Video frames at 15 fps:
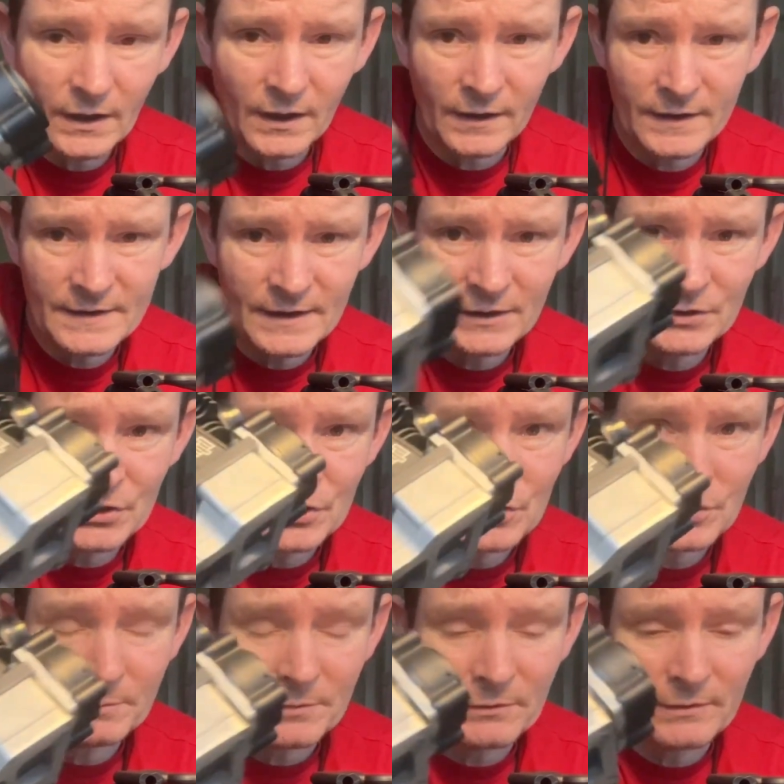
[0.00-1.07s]
this engine
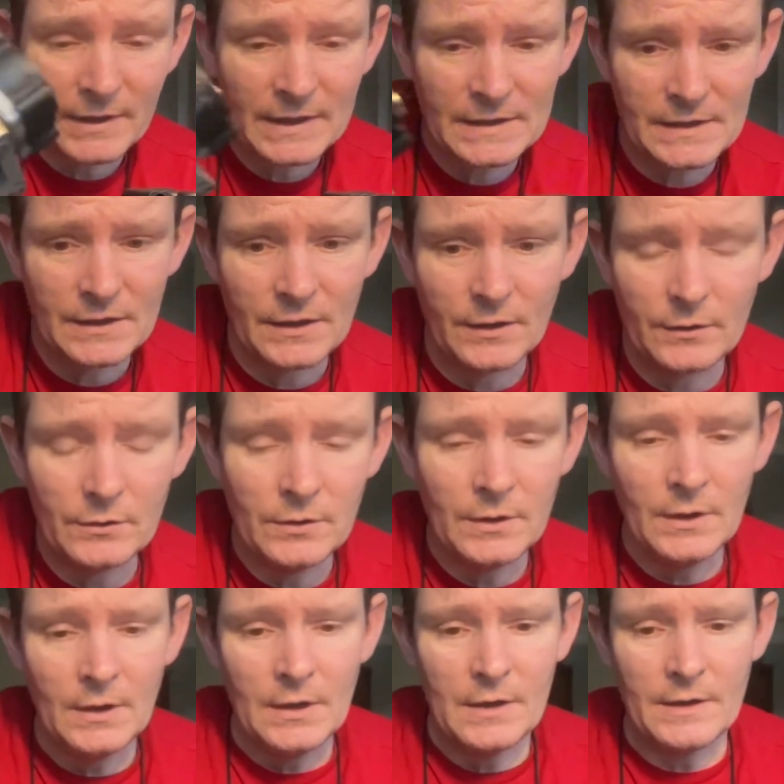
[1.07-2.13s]
should be ready to go.
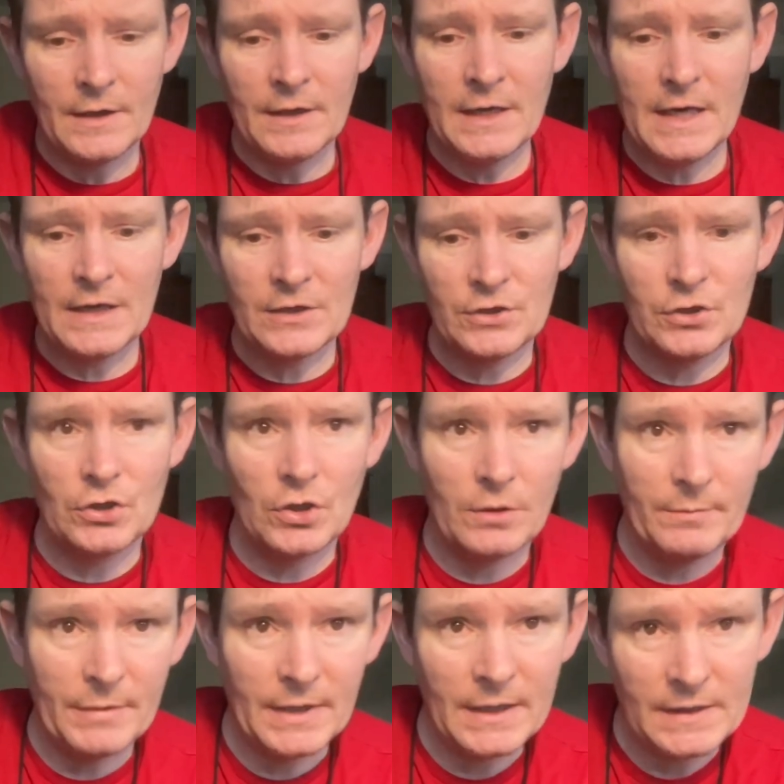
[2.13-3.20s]
The next
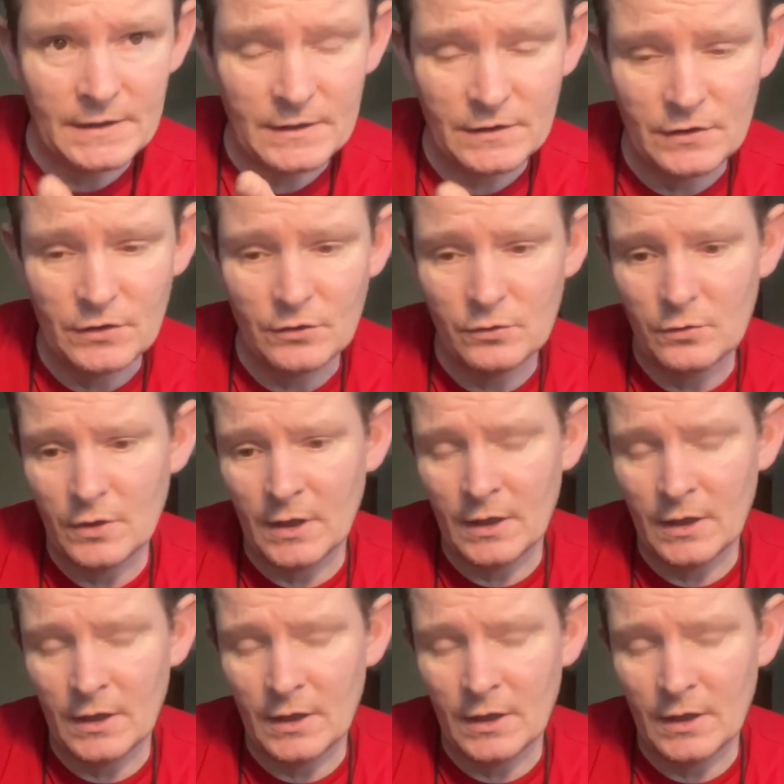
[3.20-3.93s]
job is to